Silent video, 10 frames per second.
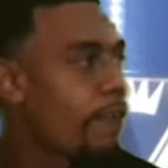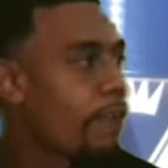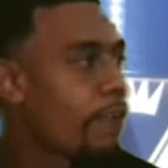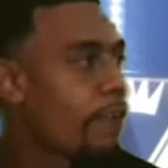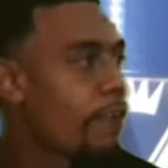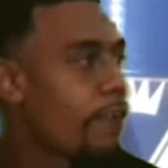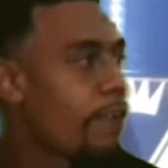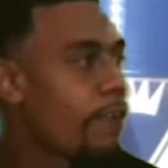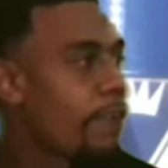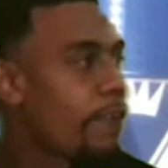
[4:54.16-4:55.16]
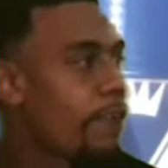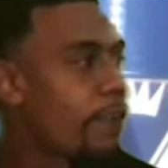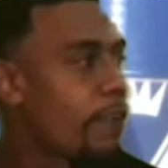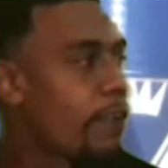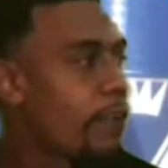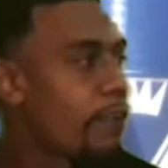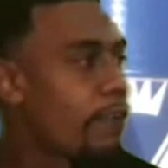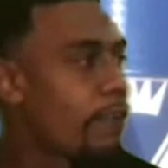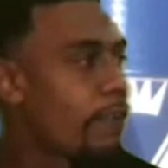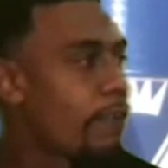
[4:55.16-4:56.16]

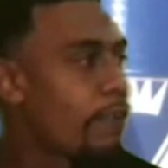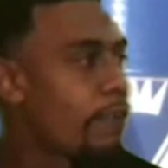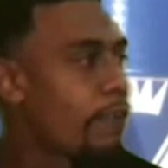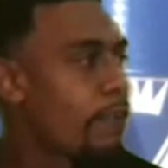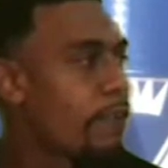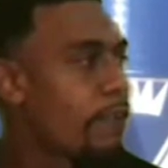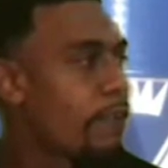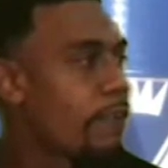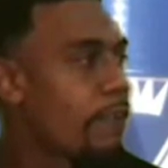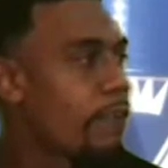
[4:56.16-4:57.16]
No words are spoken by the person on screen.